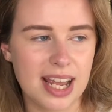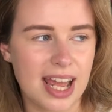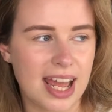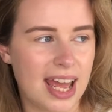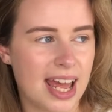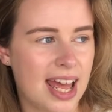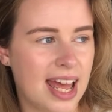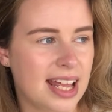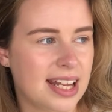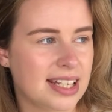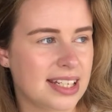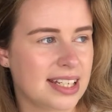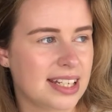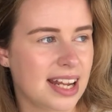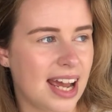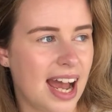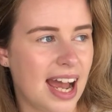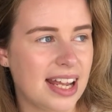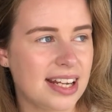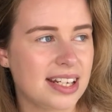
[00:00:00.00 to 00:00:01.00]
and
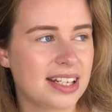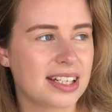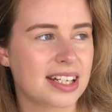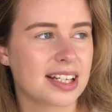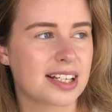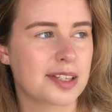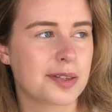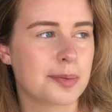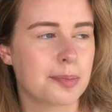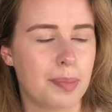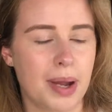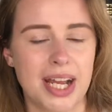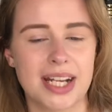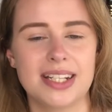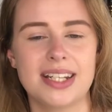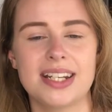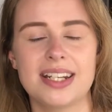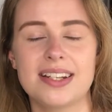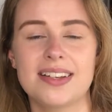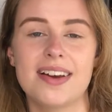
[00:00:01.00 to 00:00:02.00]
I didn't
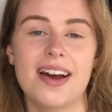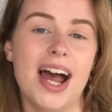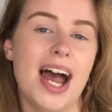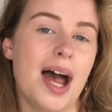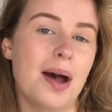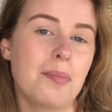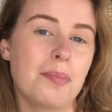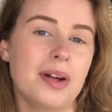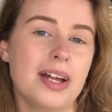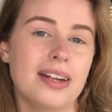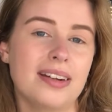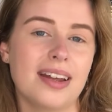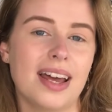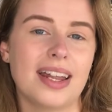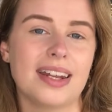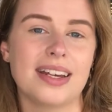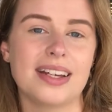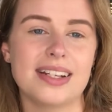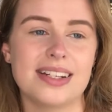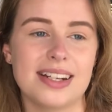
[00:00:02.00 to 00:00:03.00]
expect it to happen,
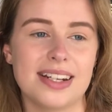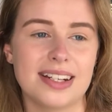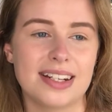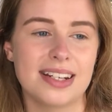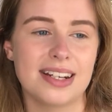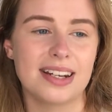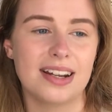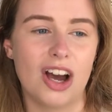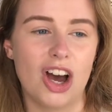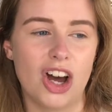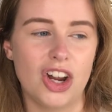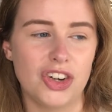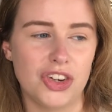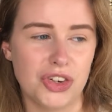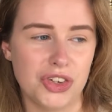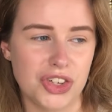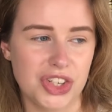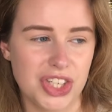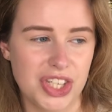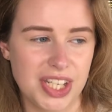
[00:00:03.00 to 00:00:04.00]
and I didn't
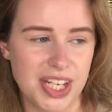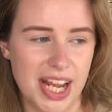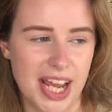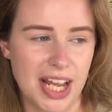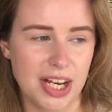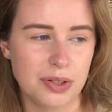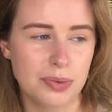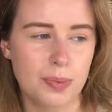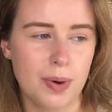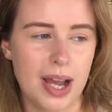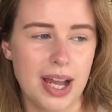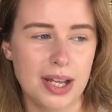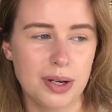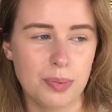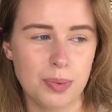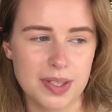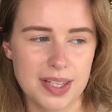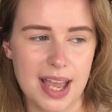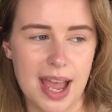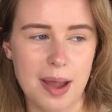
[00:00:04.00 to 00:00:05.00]
understand why
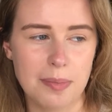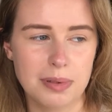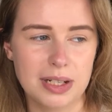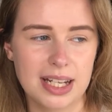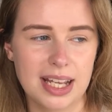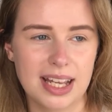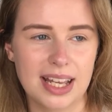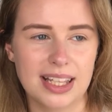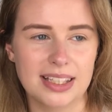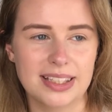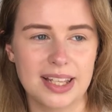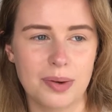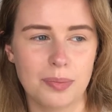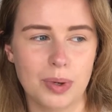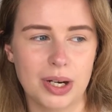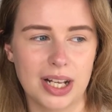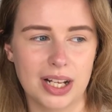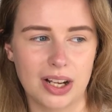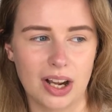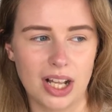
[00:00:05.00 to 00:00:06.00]
it was happening. And then
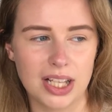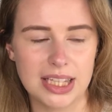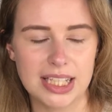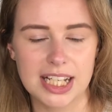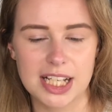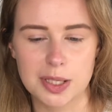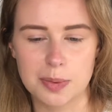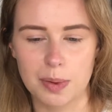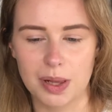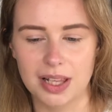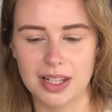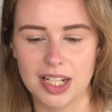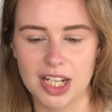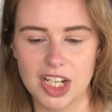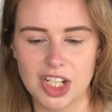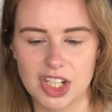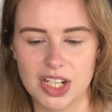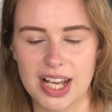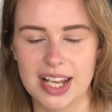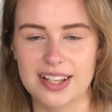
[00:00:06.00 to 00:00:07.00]
when I got the
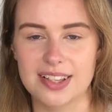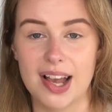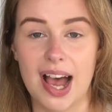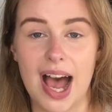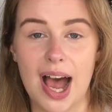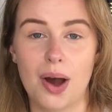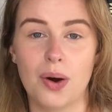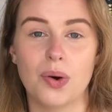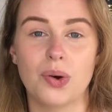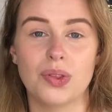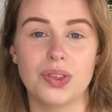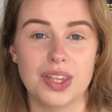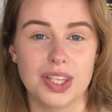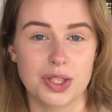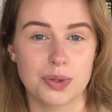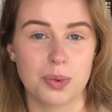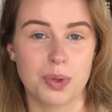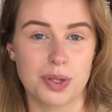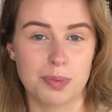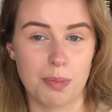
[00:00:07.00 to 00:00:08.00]
explanation as to how
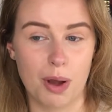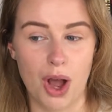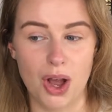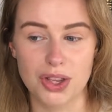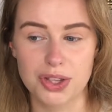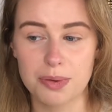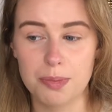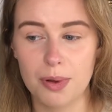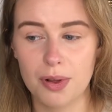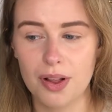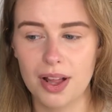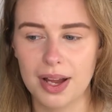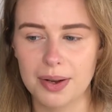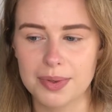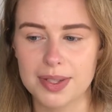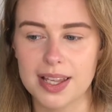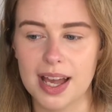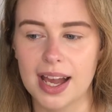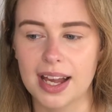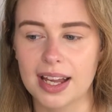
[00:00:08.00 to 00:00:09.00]
this was possible, I
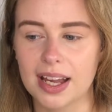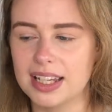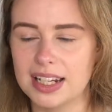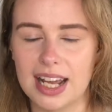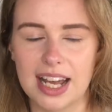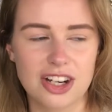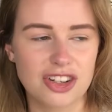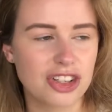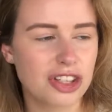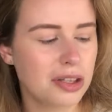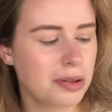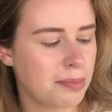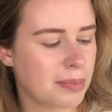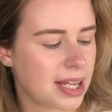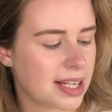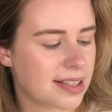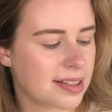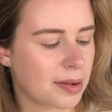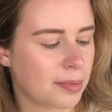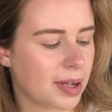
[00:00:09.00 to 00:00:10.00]
was like, it actually
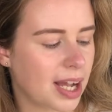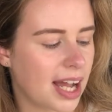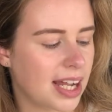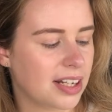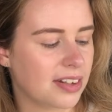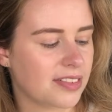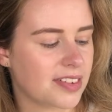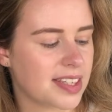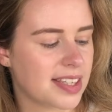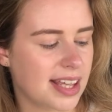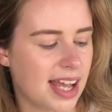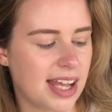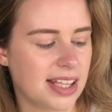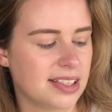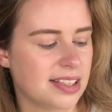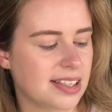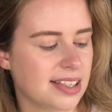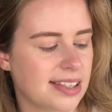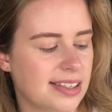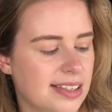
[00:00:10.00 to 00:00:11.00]
makes some kind of
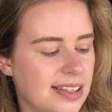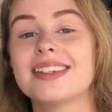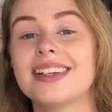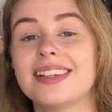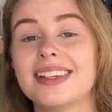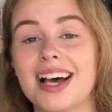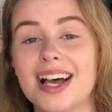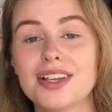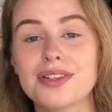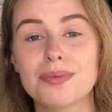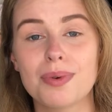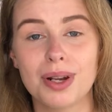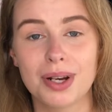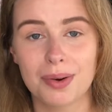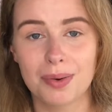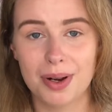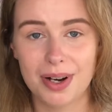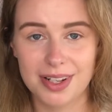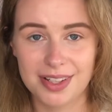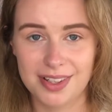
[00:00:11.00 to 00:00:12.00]
sense. The last one
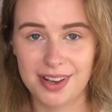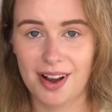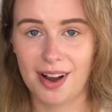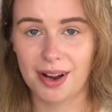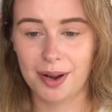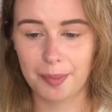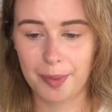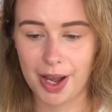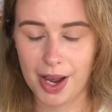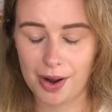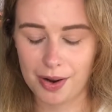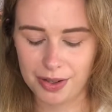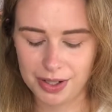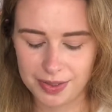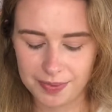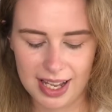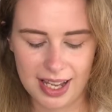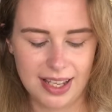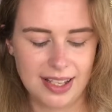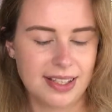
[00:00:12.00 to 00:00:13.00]
I want to talk
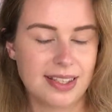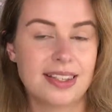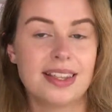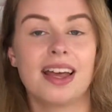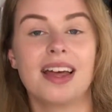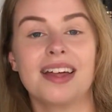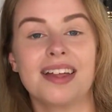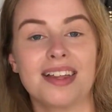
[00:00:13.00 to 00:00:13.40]
about is